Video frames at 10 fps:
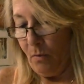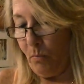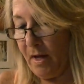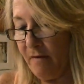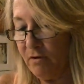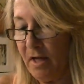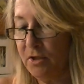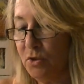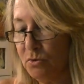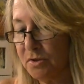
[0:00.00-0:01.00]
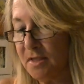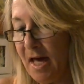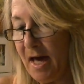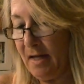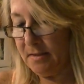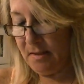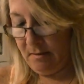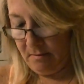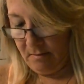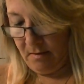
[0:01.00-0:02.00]
whatever, and use that
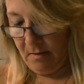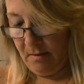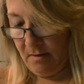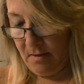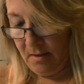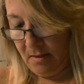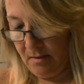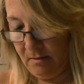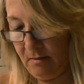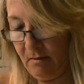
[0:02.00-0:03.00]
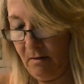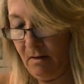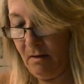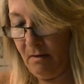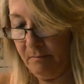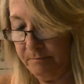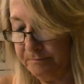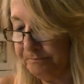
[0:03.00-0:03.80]
in a